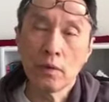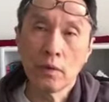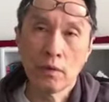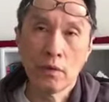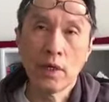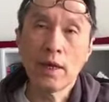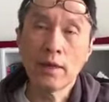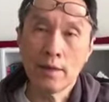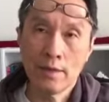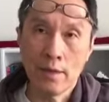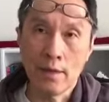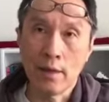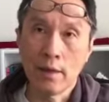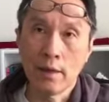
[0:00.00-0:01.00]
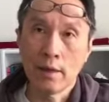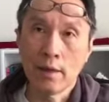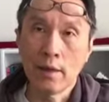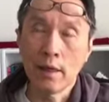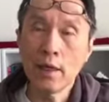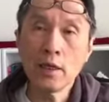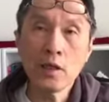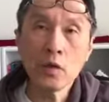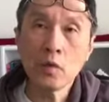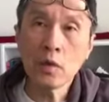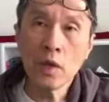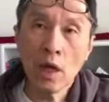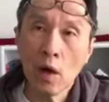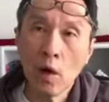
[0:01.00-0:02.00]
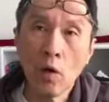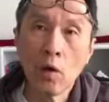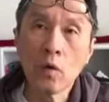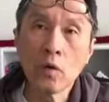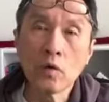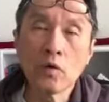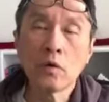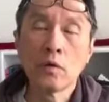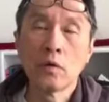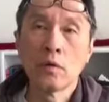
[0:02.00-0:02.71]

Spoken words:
reality into their own